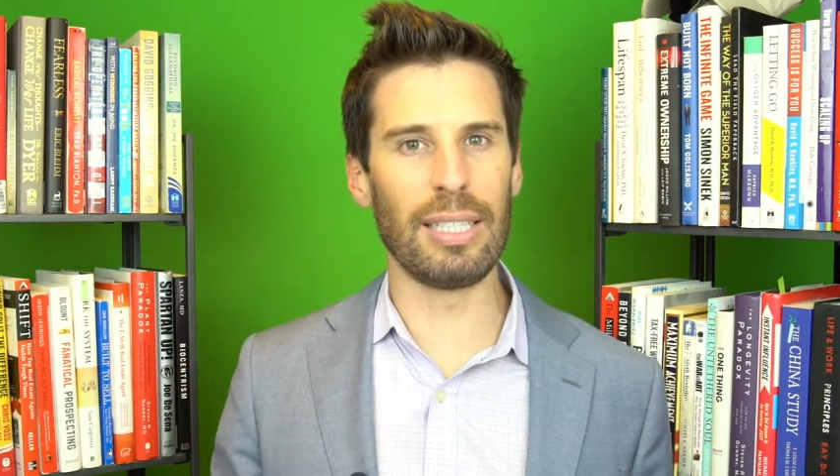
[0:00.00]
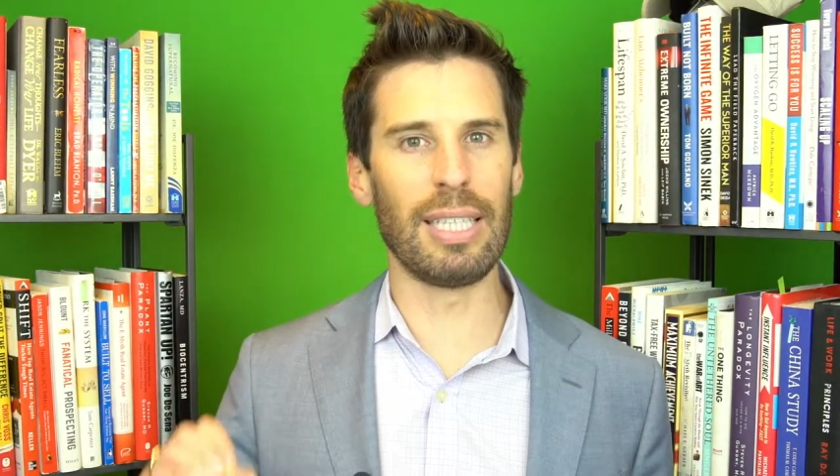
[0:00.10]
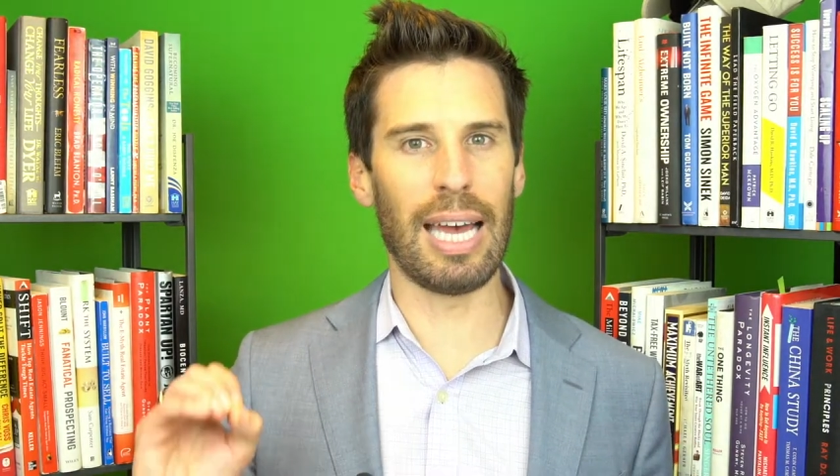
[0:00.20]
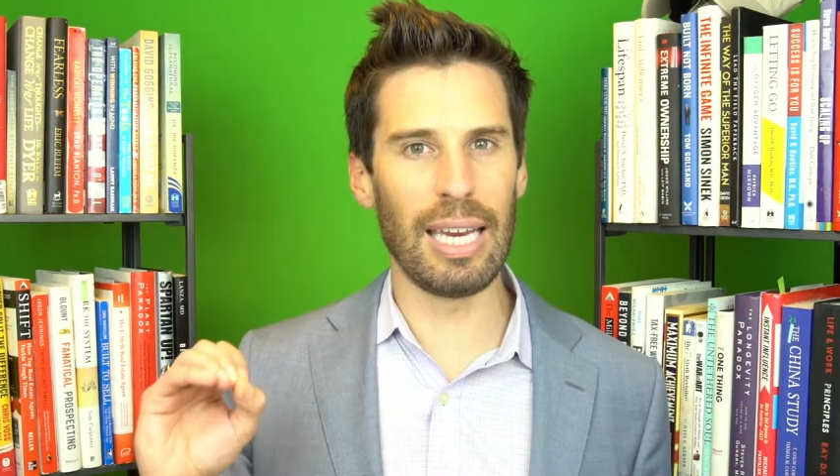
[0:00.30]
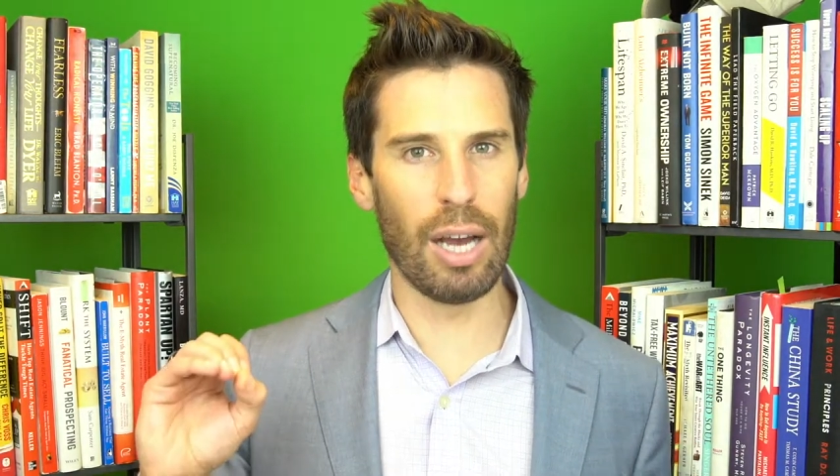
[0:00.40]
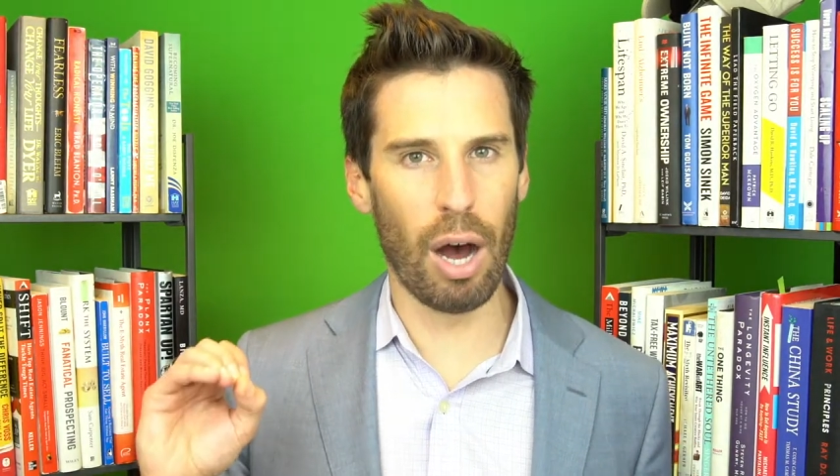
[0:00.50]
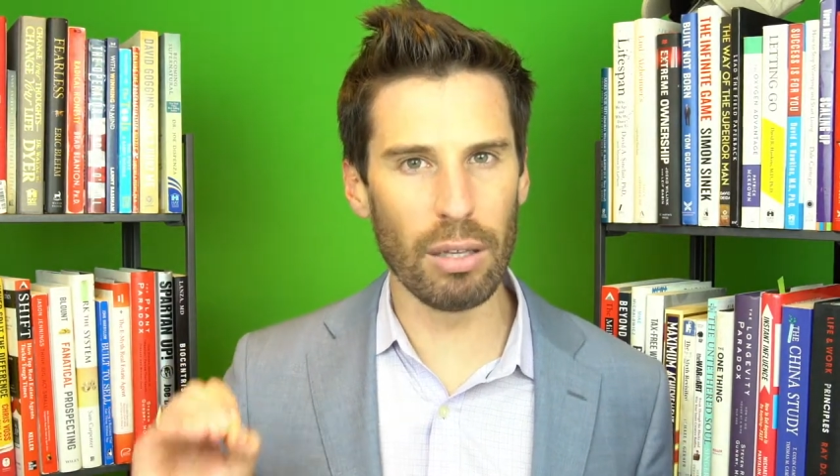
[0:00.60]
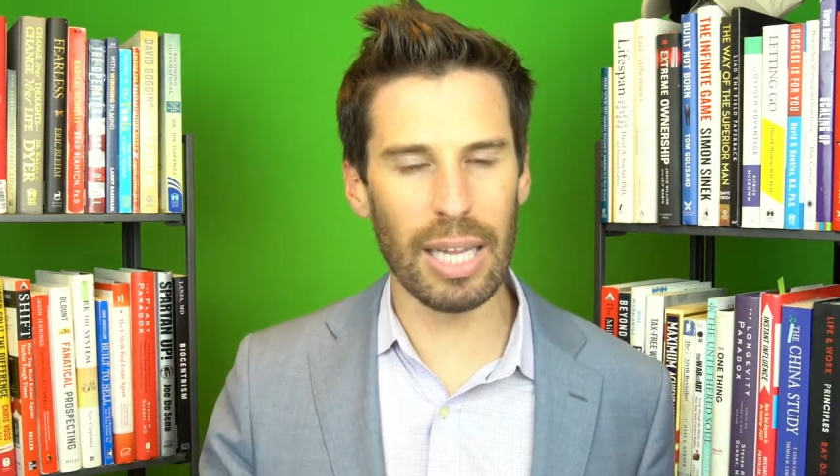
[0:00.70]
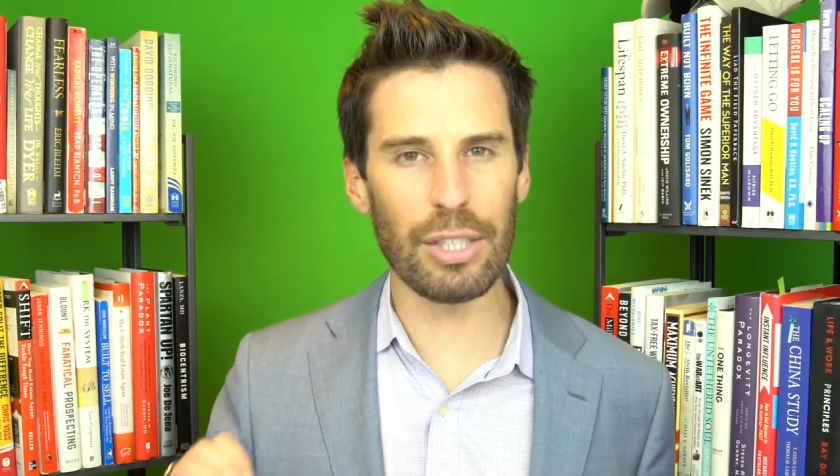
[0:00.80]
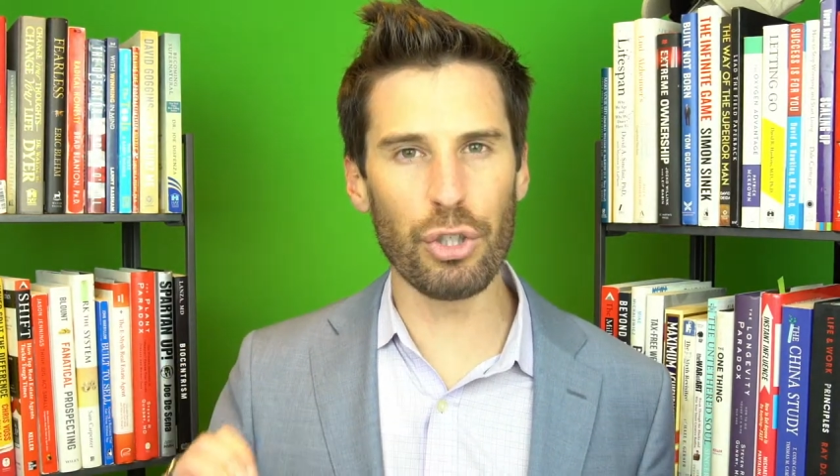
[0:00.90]
is that
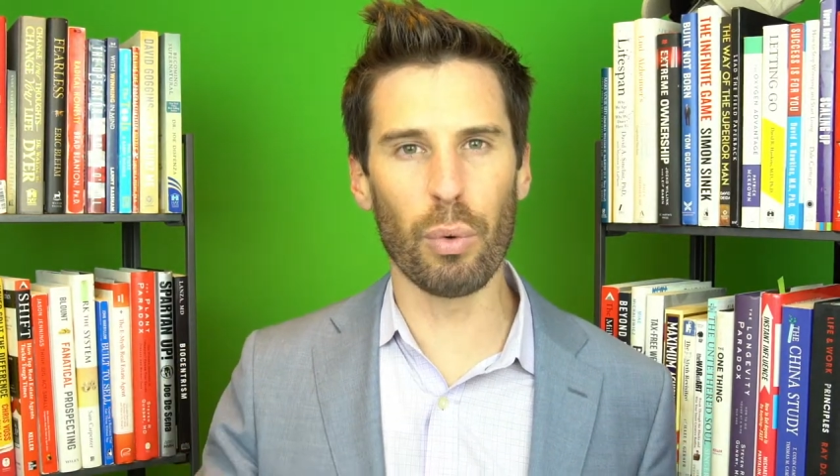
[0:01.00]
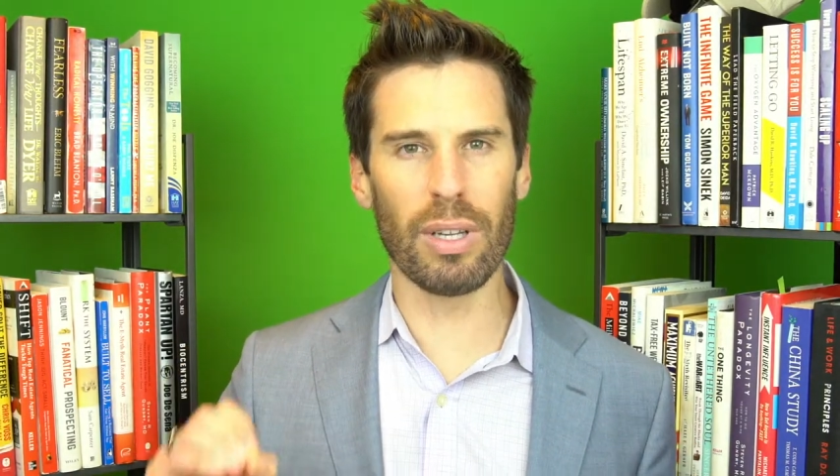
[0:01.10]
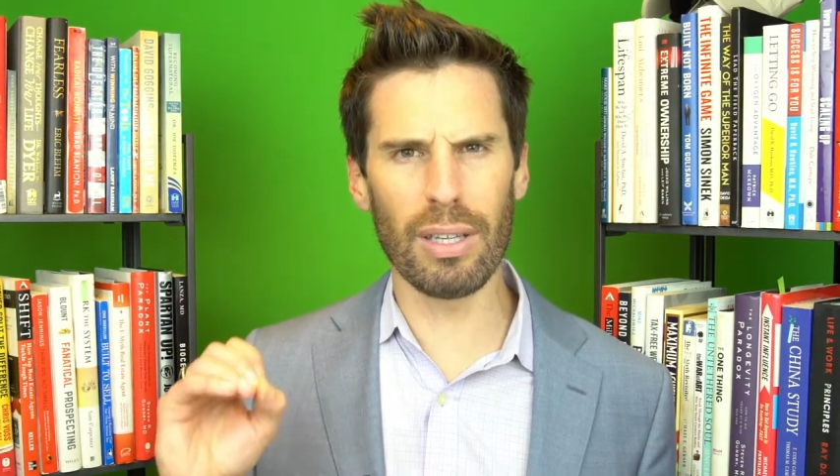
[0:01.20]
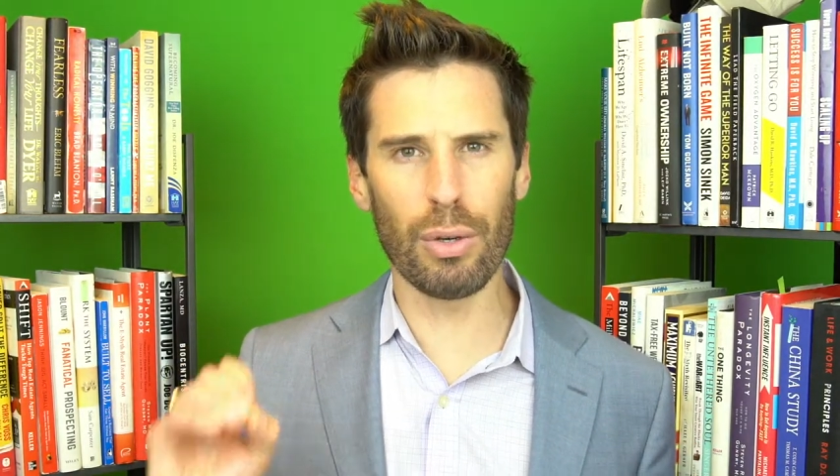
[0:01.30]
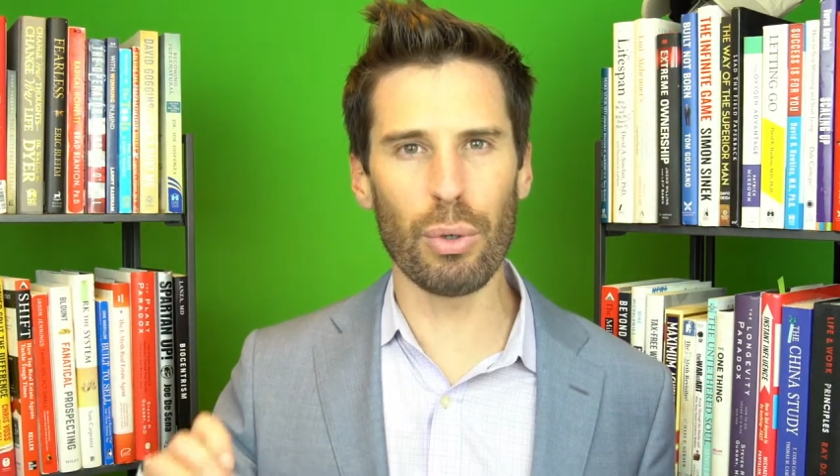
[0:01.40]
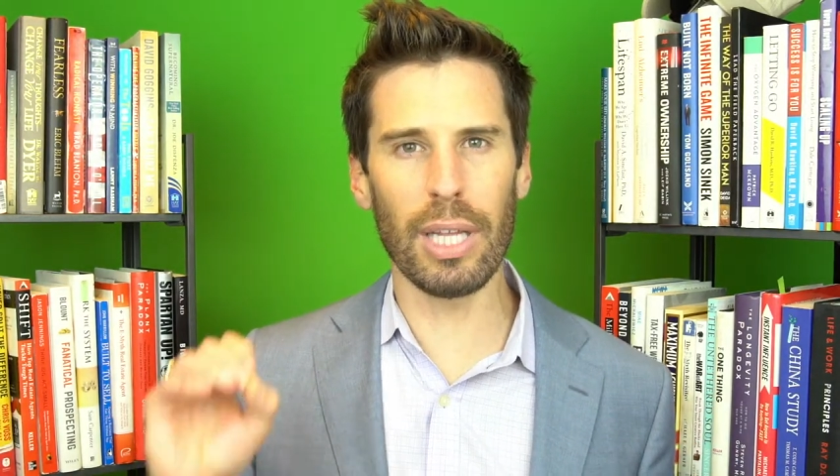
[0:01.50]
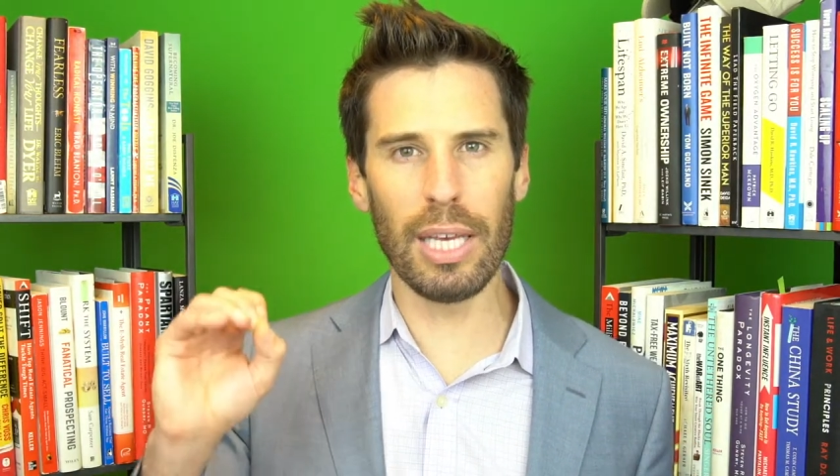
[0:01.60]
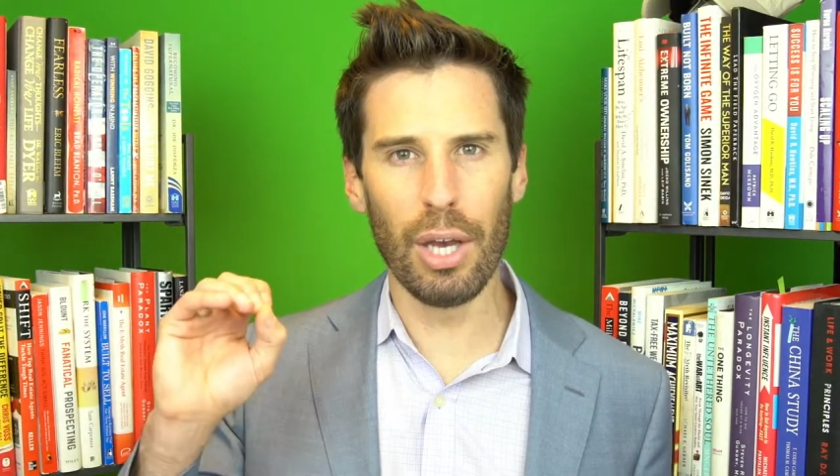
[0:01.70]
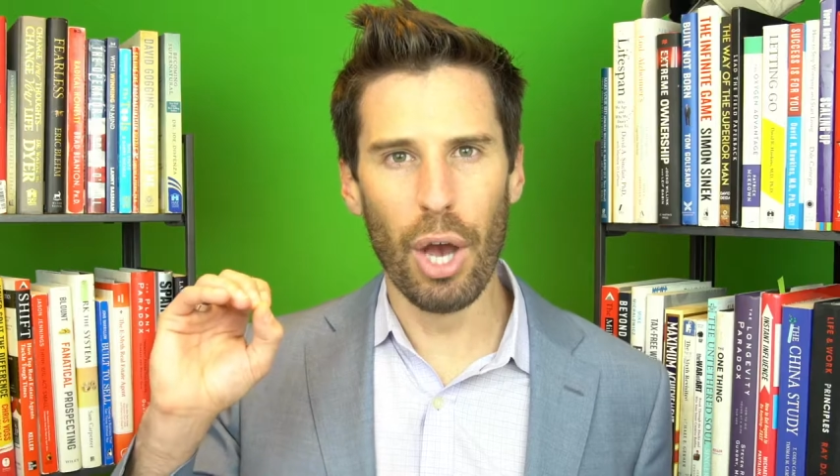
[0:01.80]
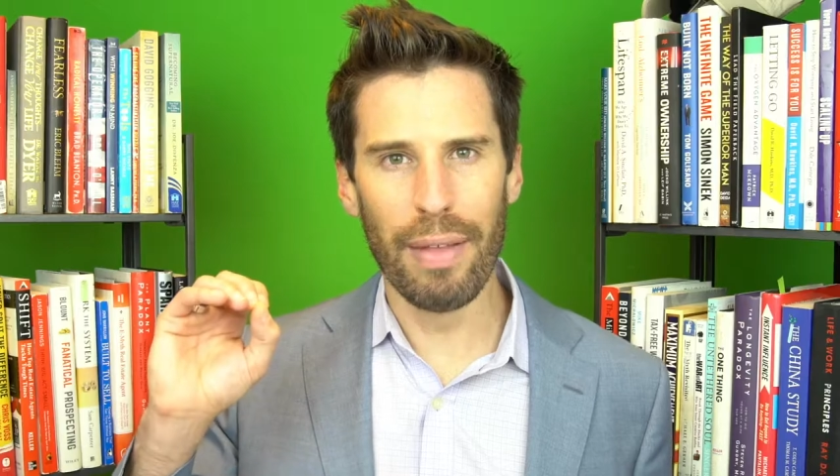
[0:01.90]
unless you are literally